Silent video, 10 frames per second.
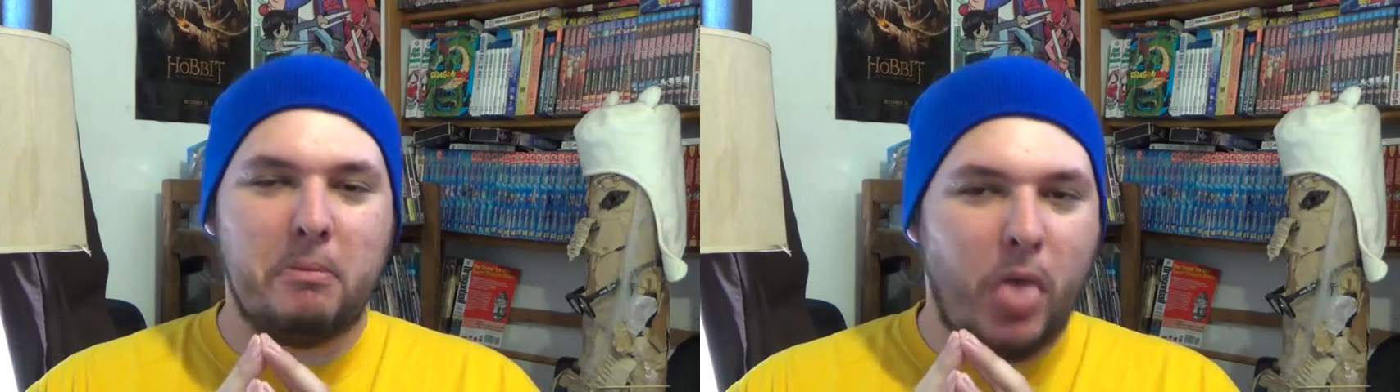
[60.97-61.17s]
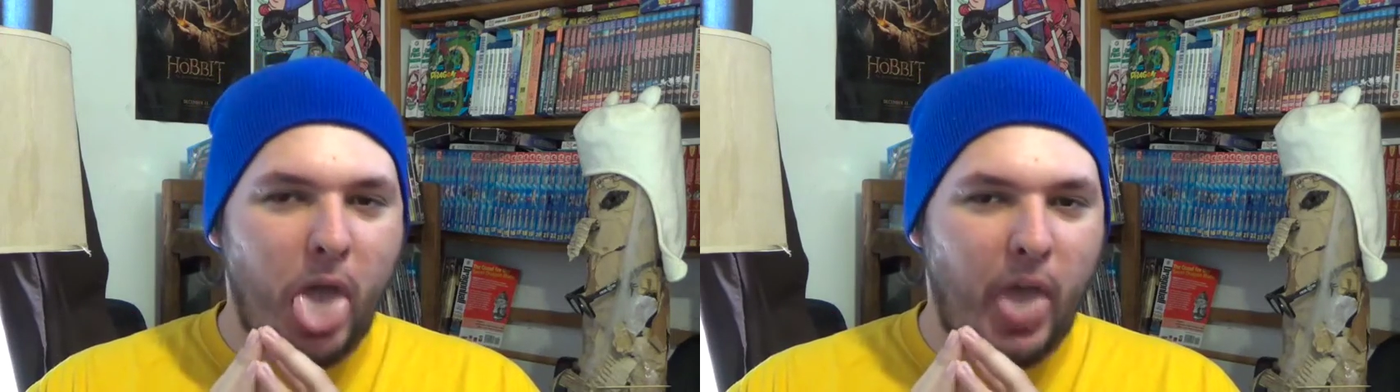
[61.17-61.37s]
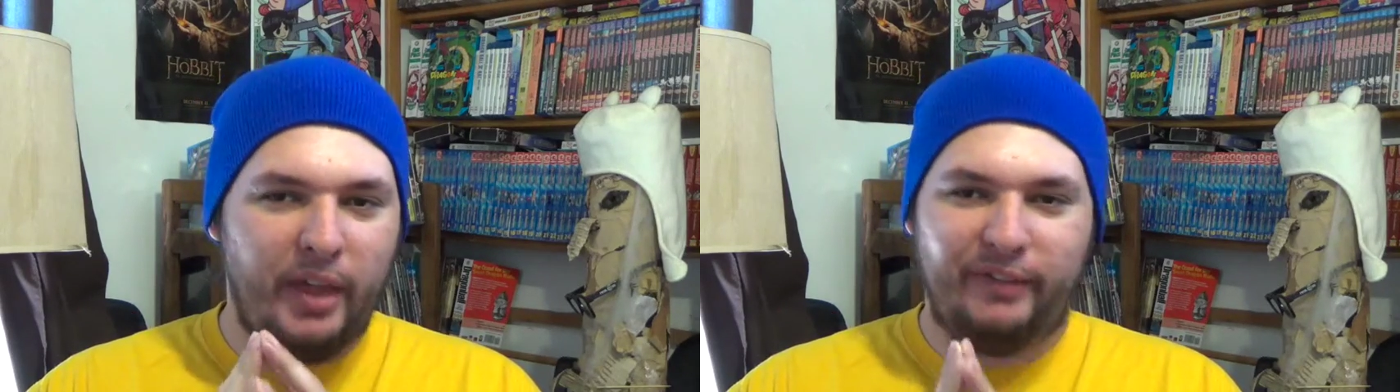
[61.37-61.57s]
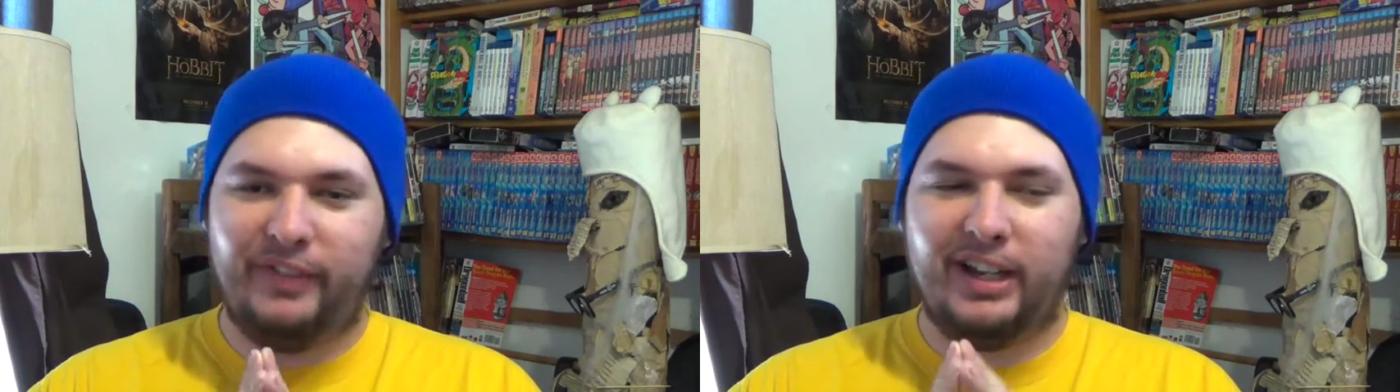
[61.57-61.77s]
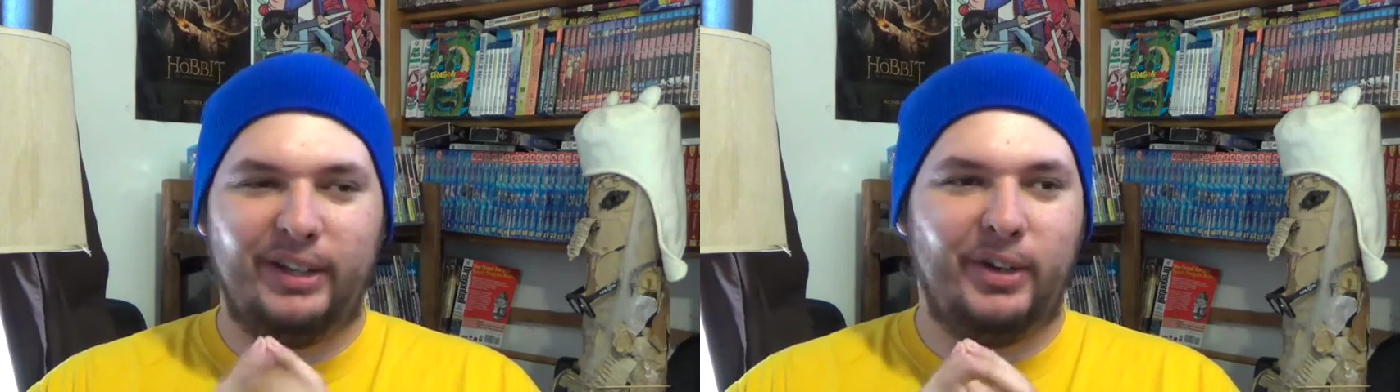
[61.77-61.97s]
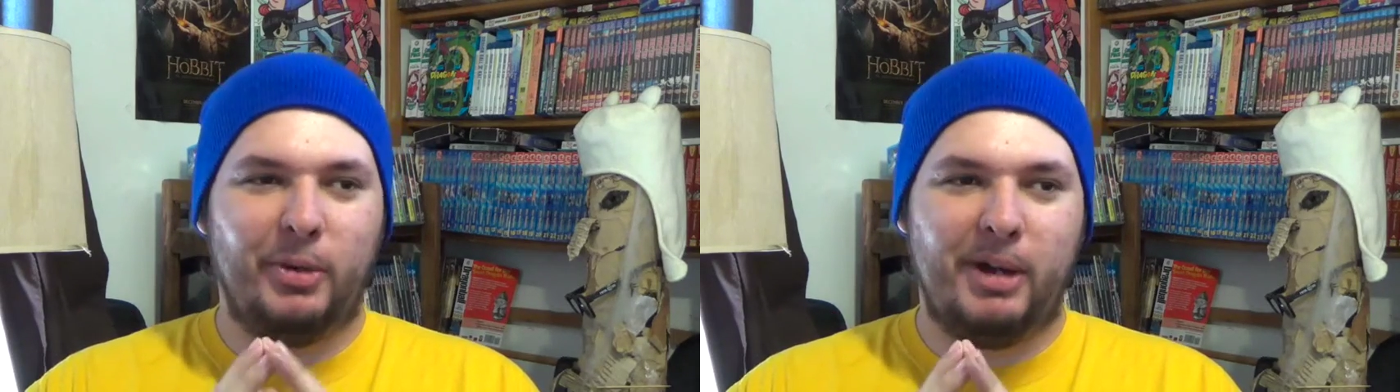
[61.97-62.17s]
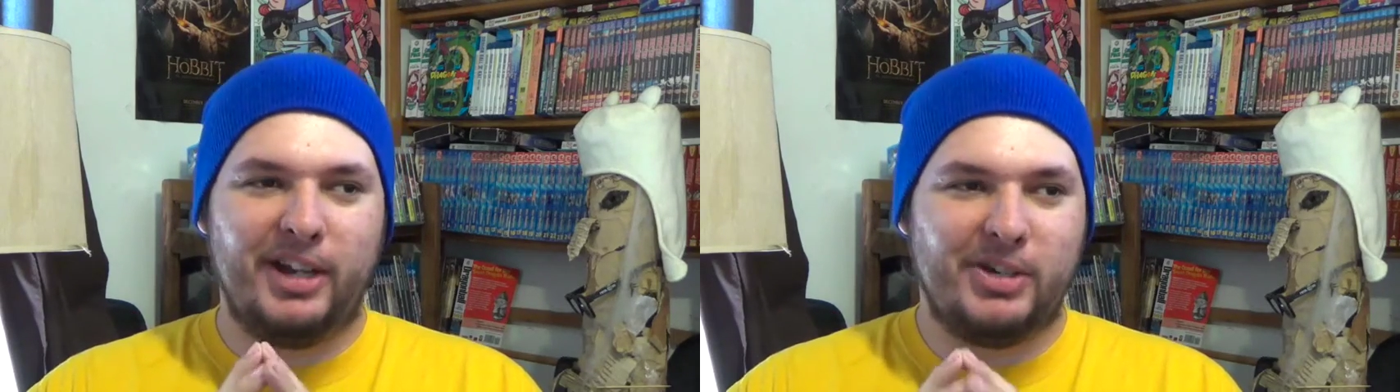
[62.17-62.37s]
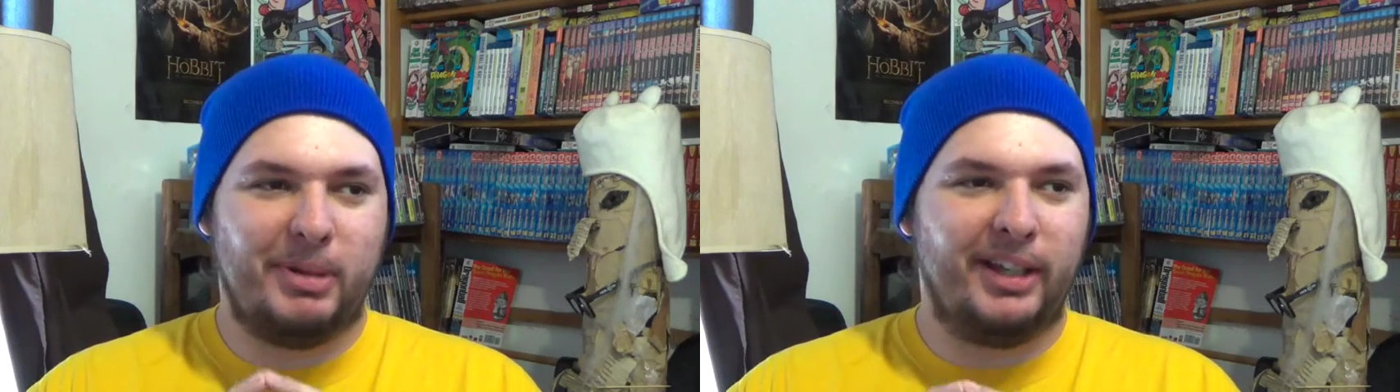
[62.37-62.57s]
Ugh, fucking Hiro
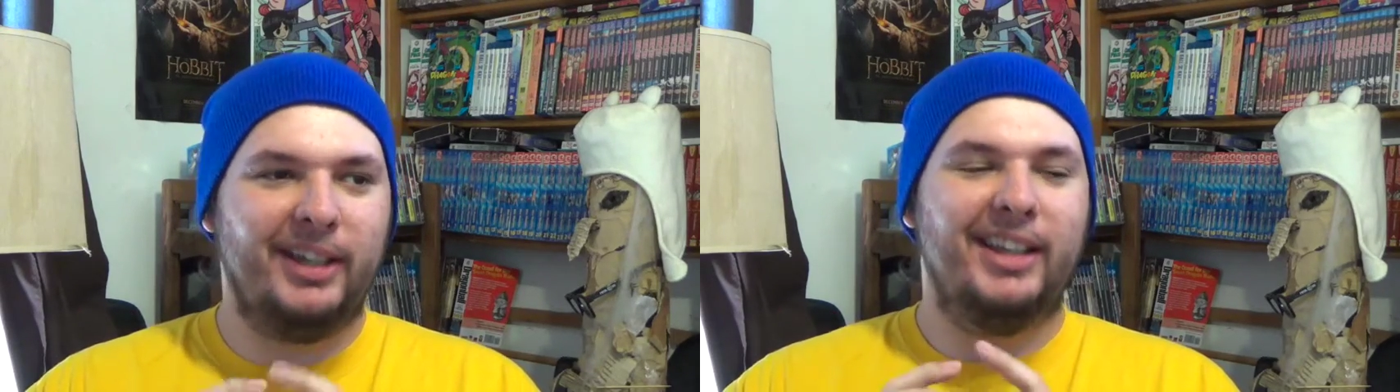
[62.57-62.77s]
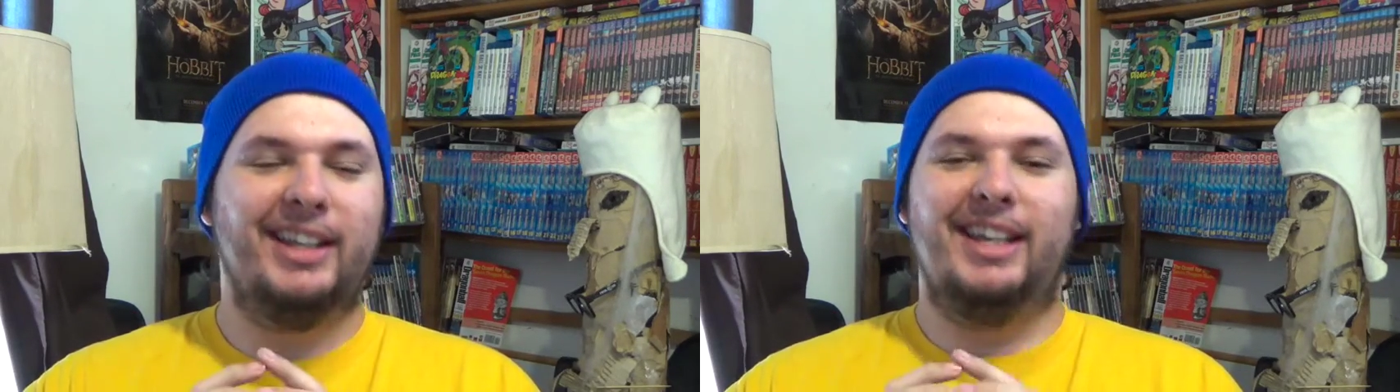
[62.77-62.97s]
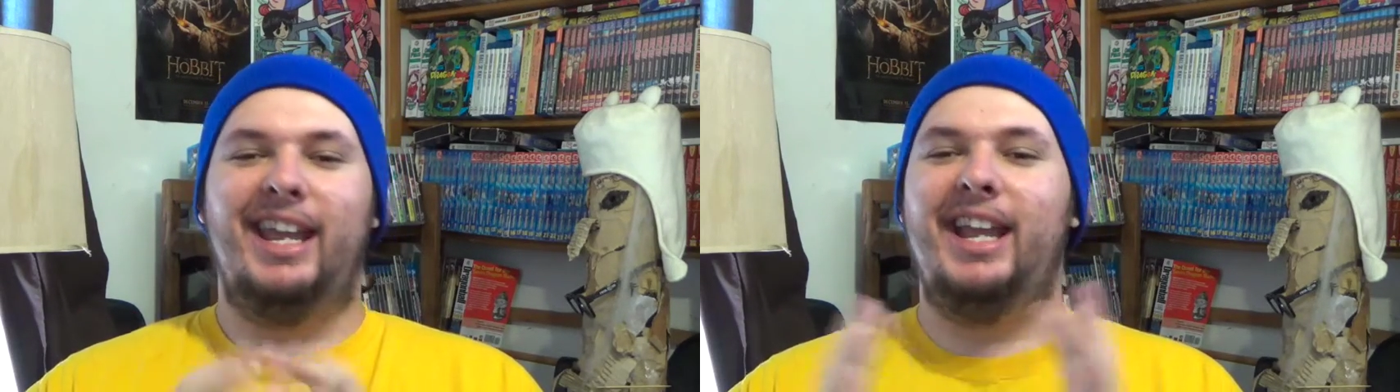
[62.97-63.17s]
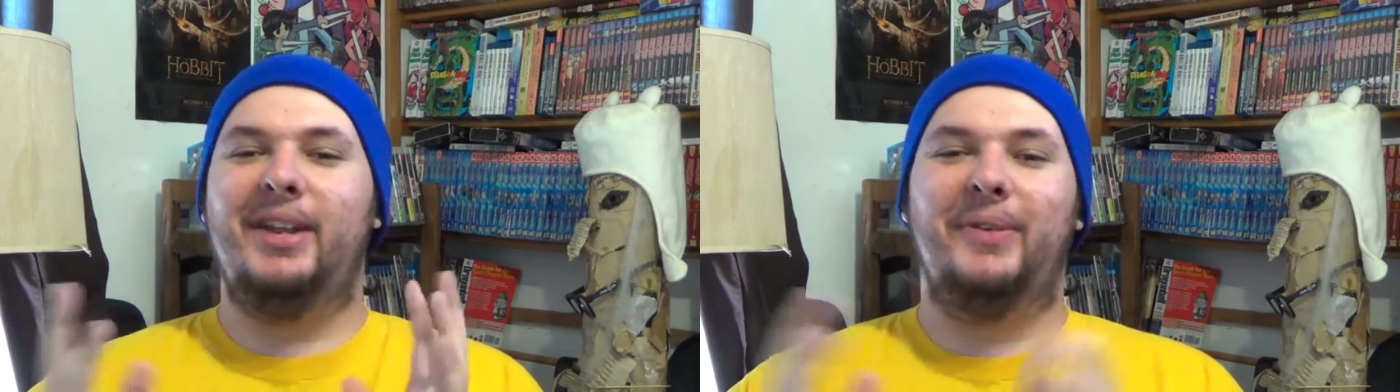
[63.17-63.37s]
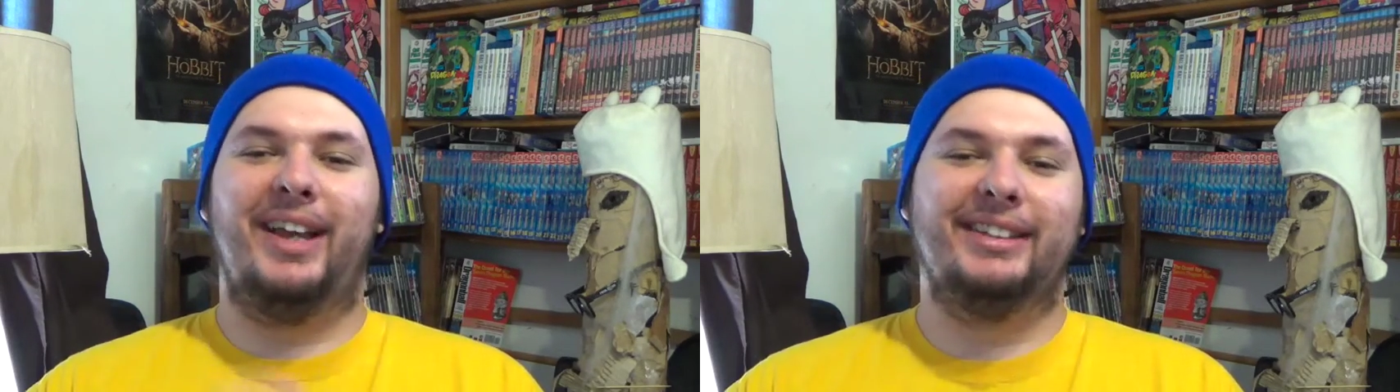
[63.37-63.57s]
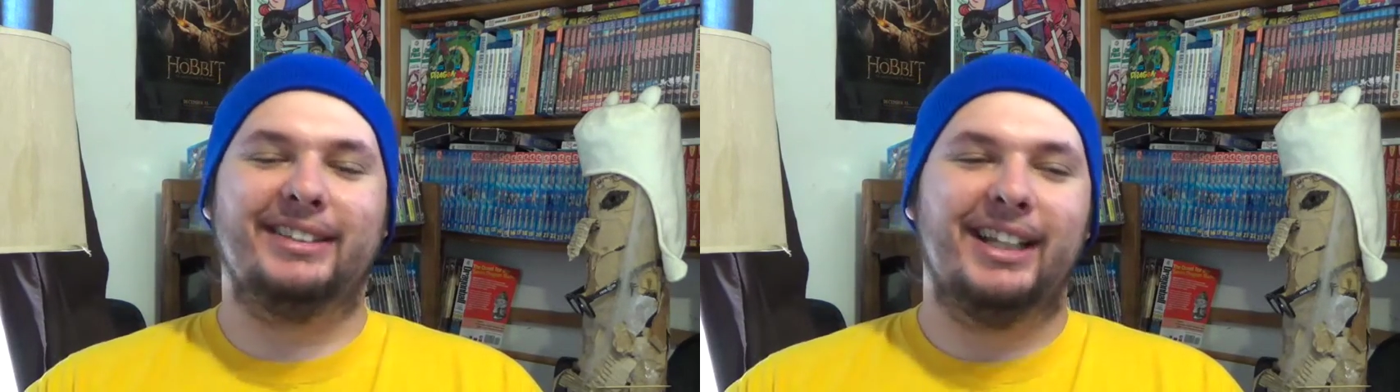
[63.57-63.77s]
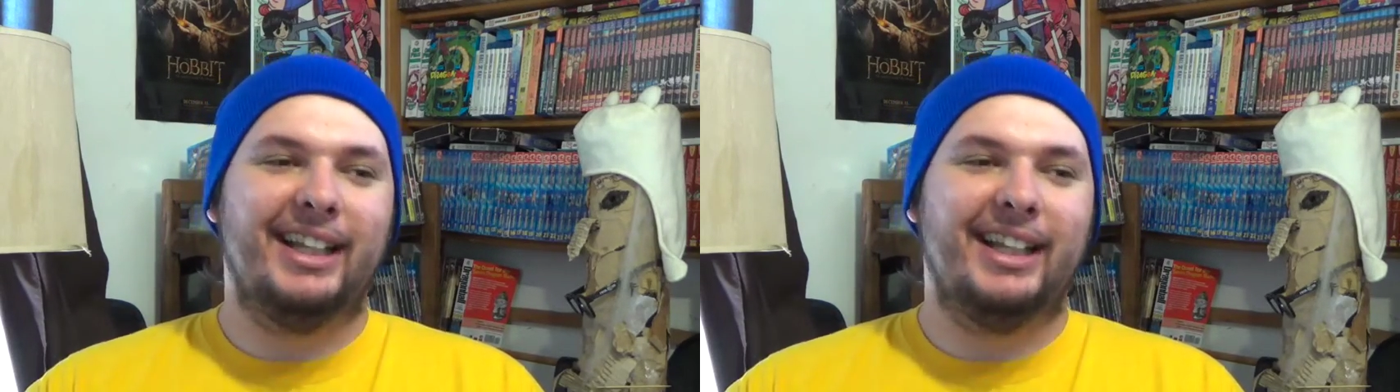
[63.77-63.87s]
Mashima. Anyways,